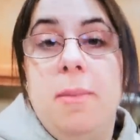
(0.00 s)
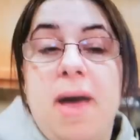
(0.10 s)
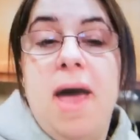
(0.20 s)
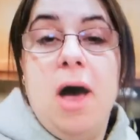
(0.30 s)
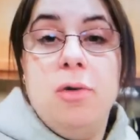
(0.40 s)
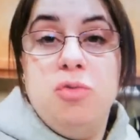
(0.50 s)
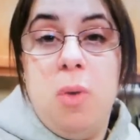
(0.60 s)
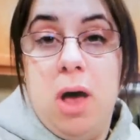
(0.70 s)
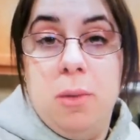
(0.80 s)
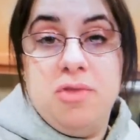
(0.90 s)
On my house
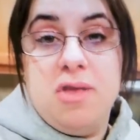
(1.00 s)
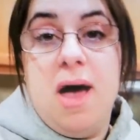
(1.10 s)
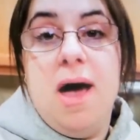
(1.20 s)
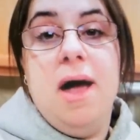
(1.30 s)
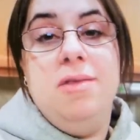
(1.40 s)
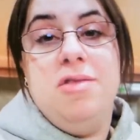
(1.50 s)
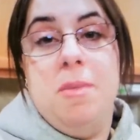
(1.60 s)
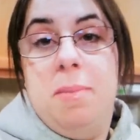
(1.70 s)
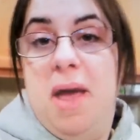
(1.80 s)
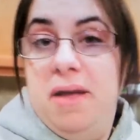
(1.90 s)
while I was gone,
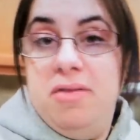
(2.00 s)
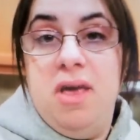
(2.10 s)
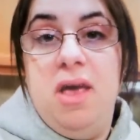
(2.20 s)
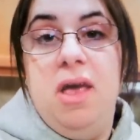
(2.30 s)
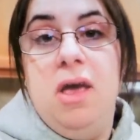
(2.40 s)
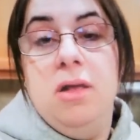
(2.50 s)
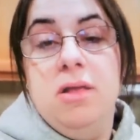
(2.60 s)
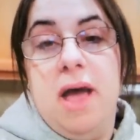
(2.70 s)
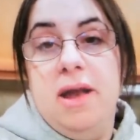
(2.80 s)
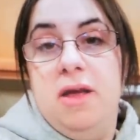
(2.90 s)
some painting,
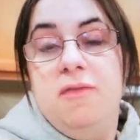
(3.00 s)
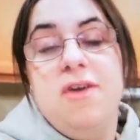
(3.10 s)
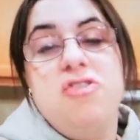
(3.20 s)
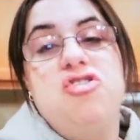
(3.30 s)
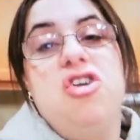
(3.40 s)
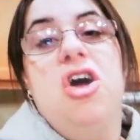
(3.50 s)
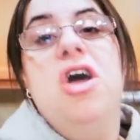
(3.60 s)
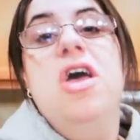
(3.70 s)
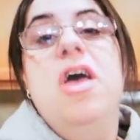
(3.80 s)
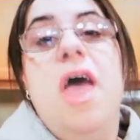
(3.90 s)
a lighting
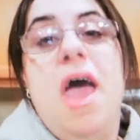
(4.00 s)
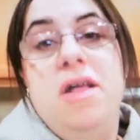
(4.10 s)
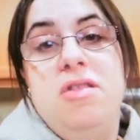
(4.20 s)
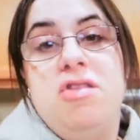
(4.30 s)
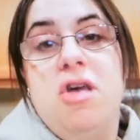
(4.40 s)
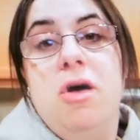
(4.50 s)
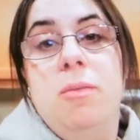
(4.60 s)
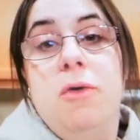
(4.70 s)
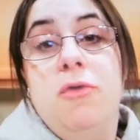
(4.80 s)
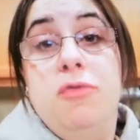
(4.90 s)
fixture, and
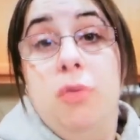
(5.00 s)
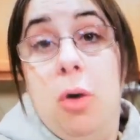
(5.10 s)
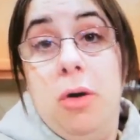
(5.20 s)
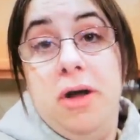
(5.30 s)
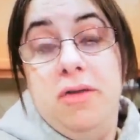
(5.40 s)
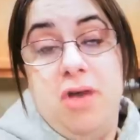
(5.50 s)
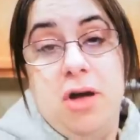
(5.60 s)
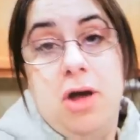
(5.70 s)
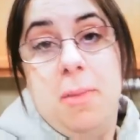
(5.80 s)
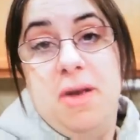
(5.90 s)
some flooring
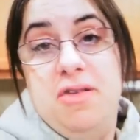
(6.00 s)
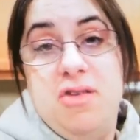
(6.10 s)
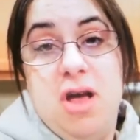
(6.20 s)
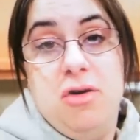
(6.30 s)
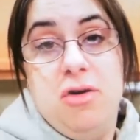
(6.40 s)
done on my.